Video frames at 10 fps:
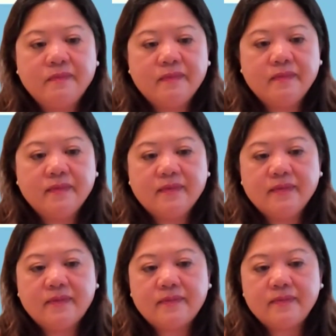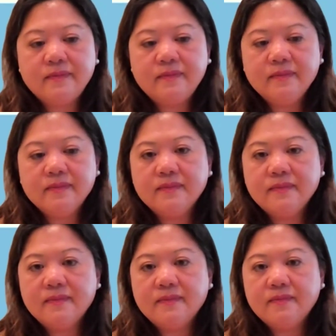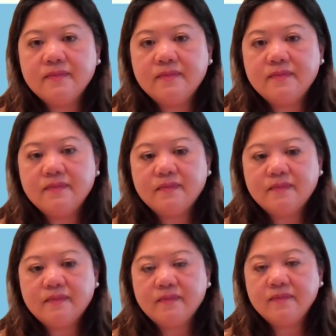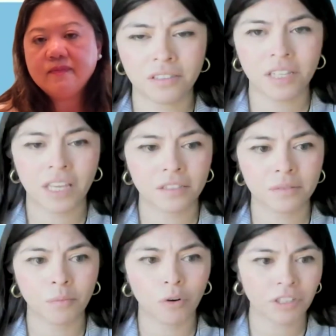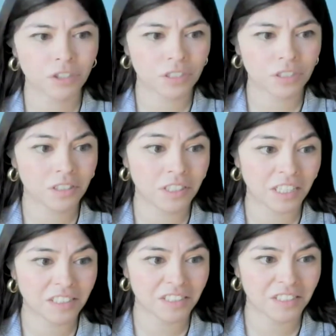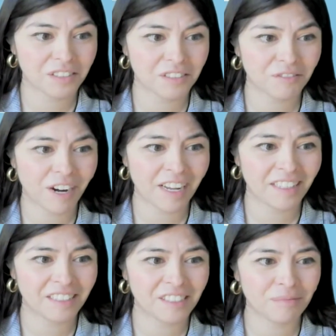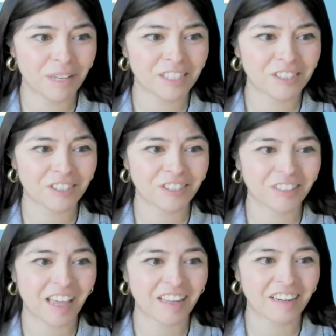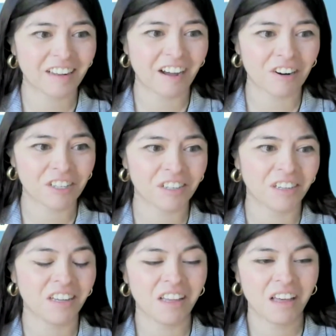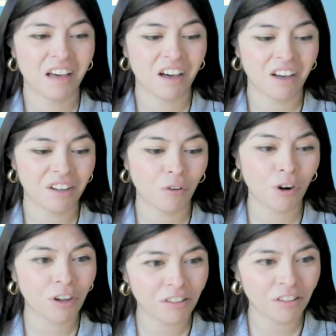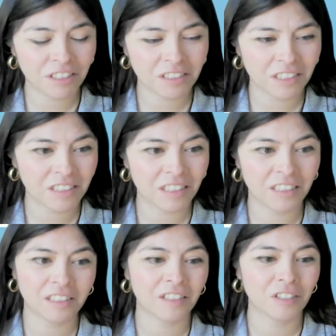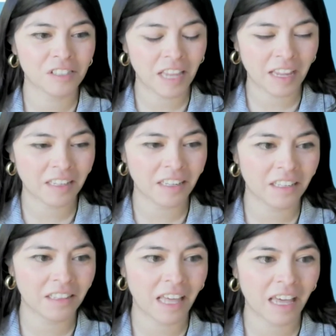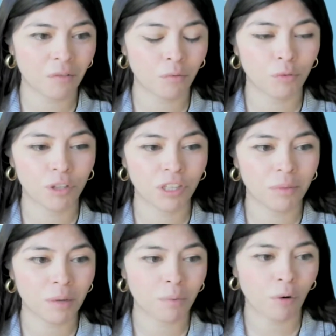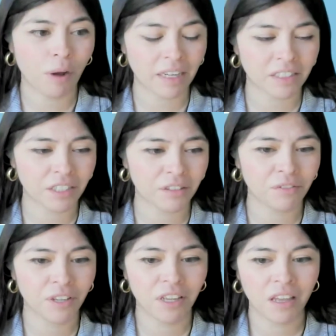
Thank you so much, Eileen. Yeah, definitely it takes more than just the dentist, right? To make sure that our oral health is in good standing, that we're really being proactive.